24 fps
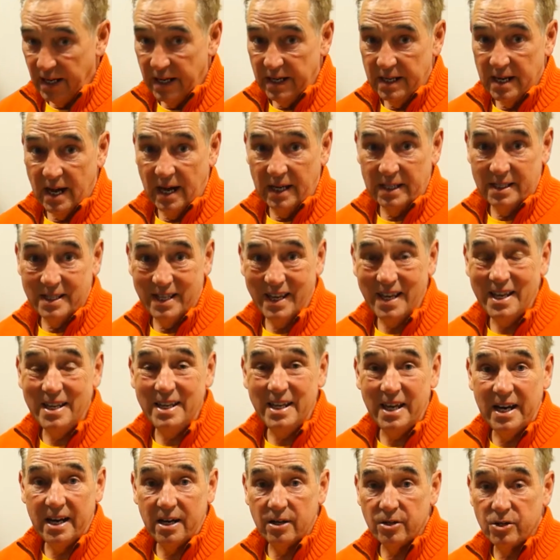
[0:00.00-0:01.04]
8, 9, 10
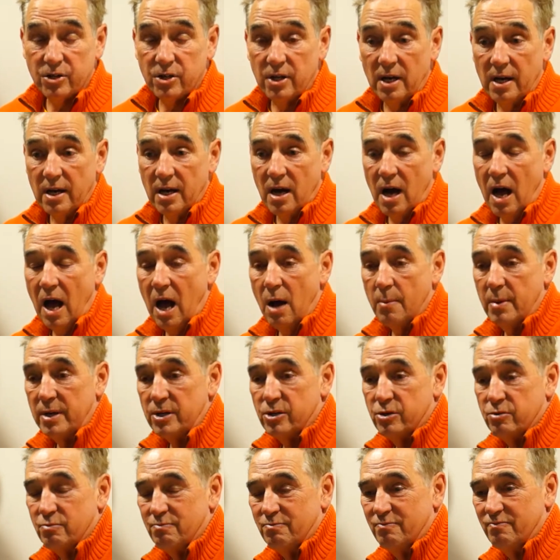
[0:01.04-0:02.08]
years
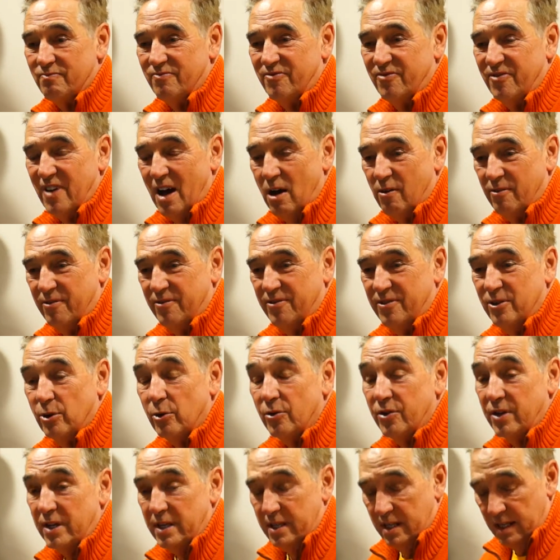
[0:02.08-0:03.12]
how
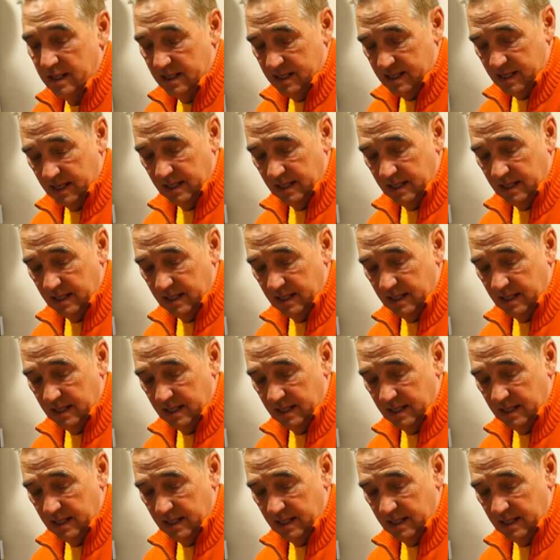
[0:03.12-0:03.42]
filthy these